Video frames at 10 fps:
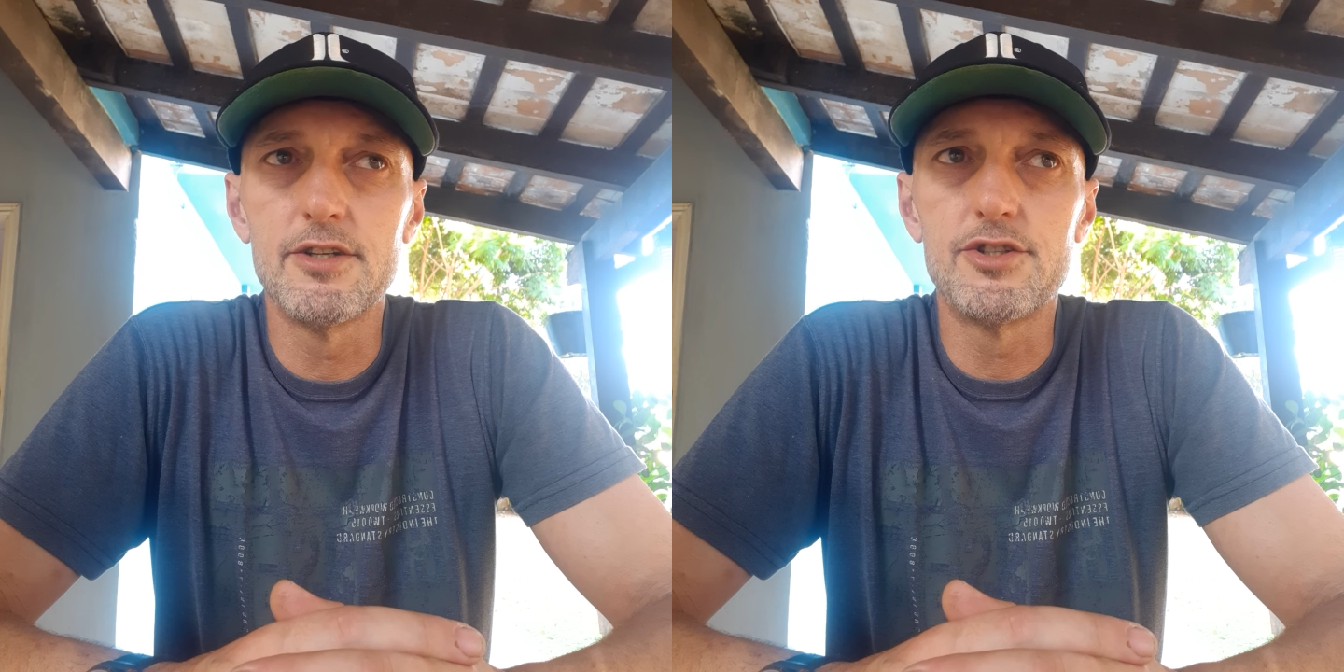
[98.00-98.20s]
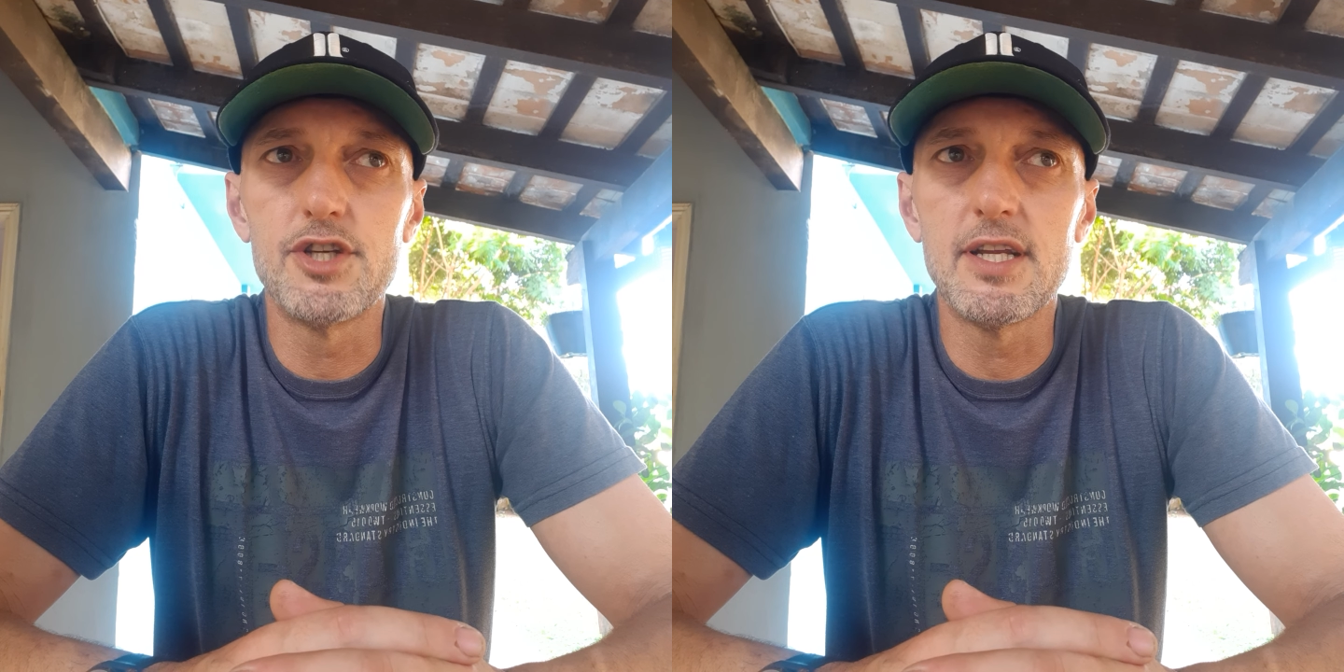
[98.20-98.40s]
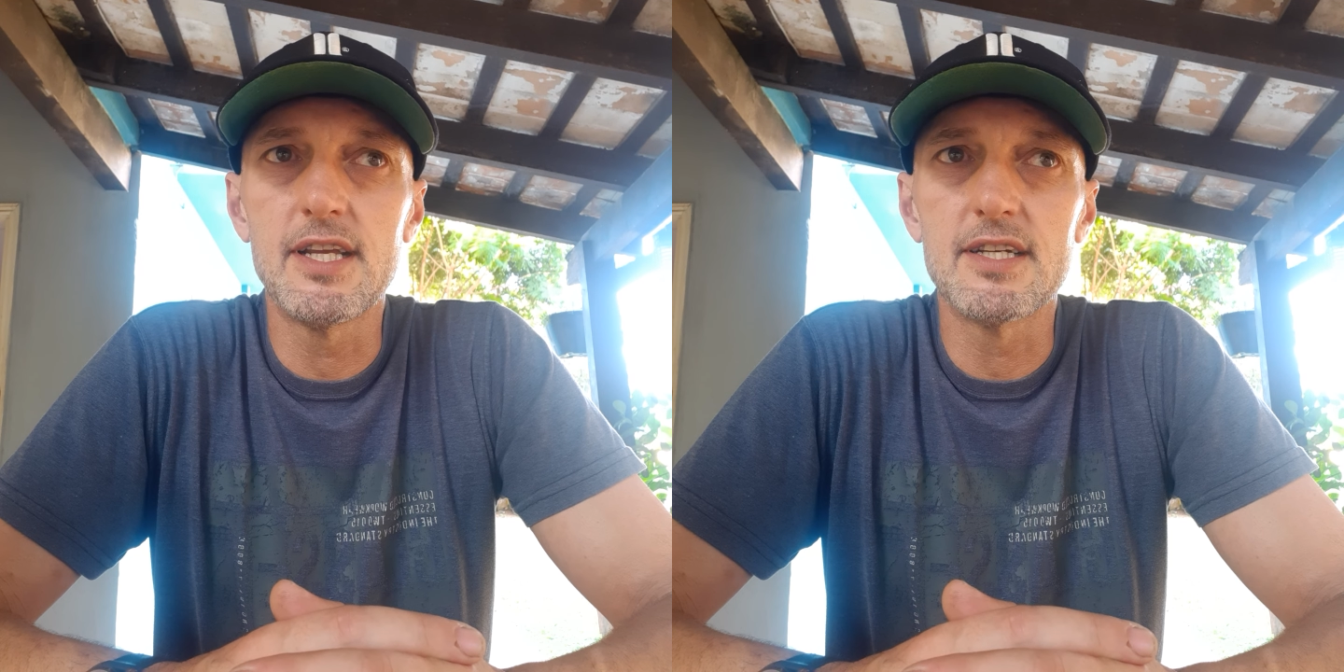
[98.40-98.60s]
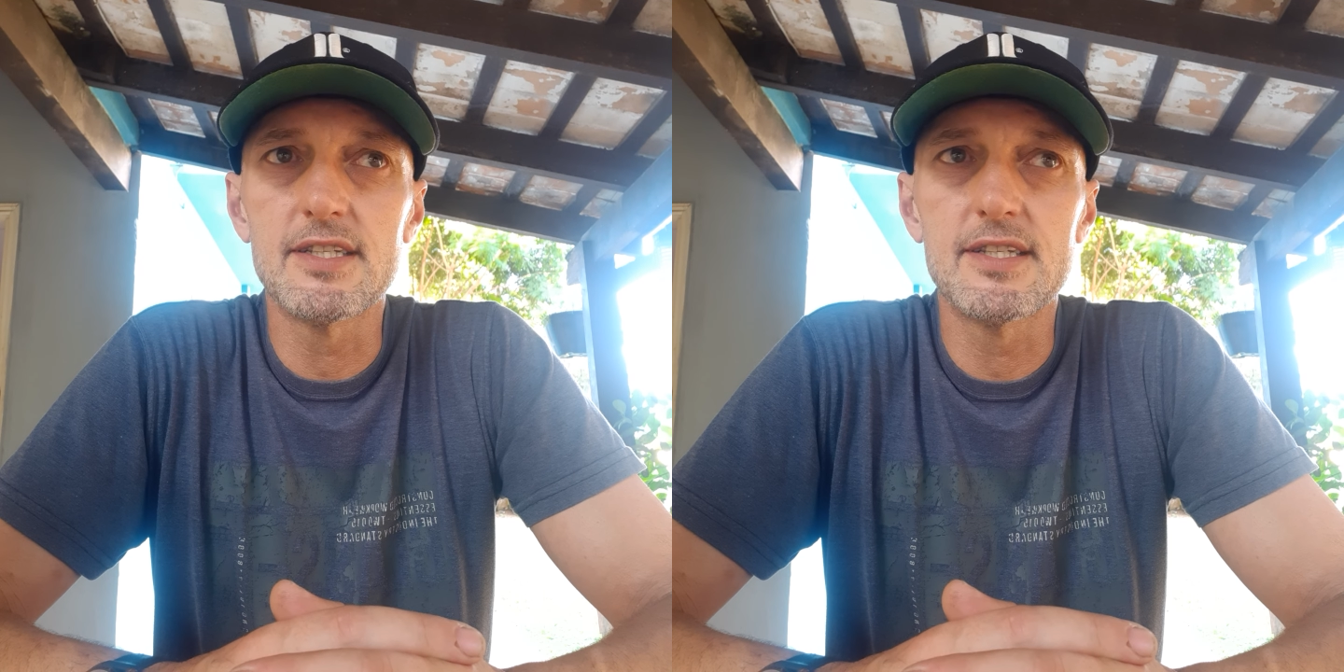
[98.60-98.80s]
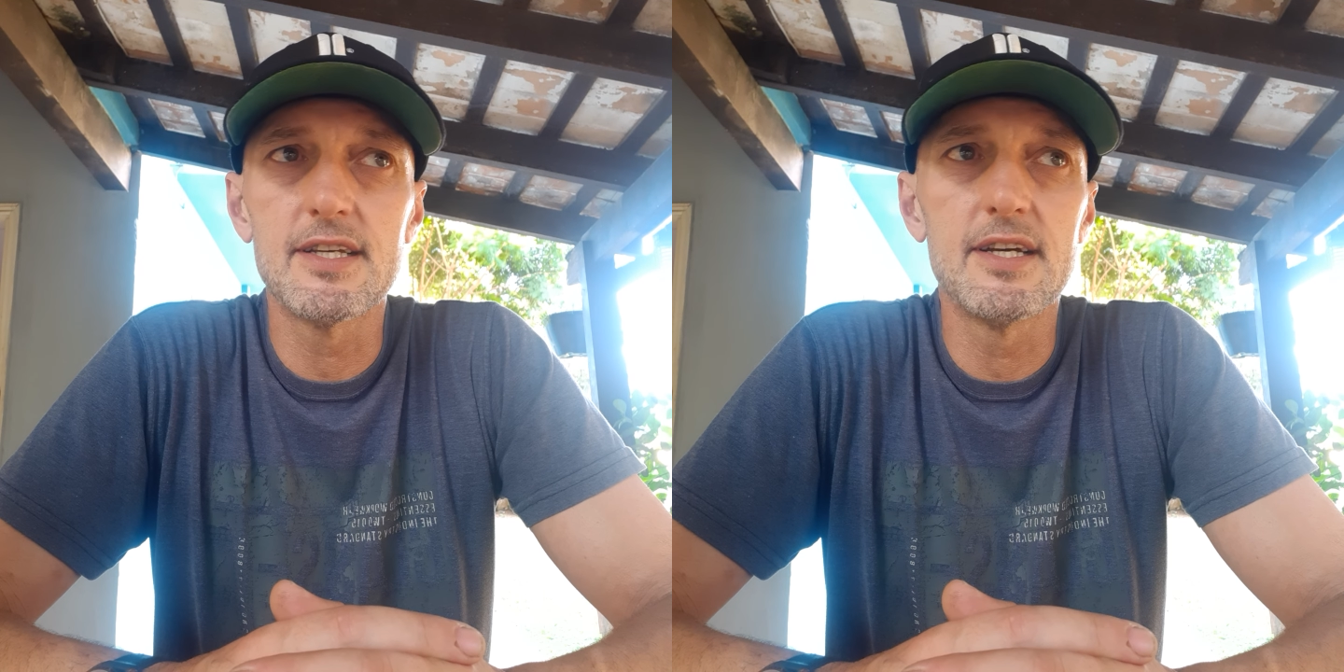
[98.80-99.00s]

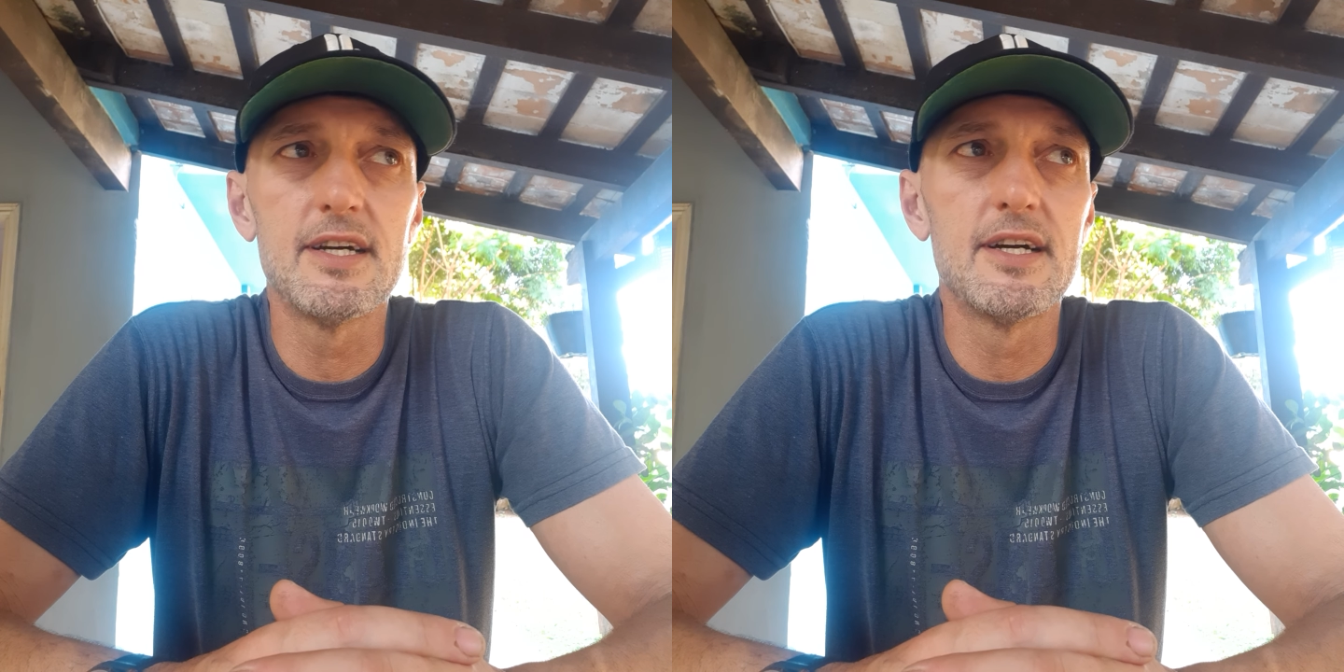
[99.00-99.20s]
genius